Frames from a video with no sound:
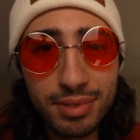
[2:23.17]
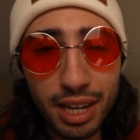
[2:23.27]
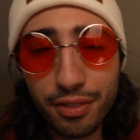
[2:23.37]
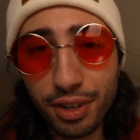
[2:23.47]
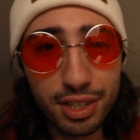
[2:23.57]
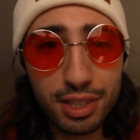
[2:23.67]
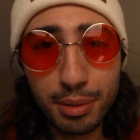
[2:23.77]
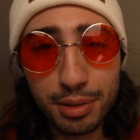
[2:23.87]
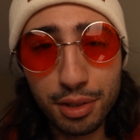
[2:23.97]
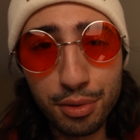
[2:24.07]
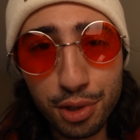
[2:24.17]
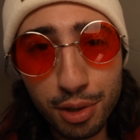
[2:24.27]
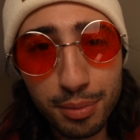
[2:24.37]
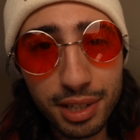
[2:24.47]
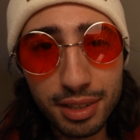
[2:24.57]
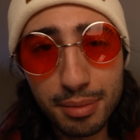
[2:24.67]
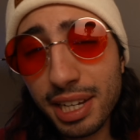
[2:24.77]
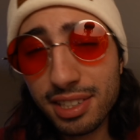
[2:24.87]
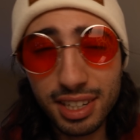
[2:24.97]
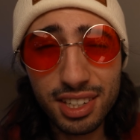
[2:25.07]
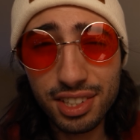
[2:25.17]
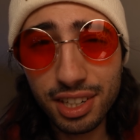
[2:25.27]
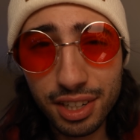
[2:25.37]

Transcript: have friends come up to the room, and it makes it easier.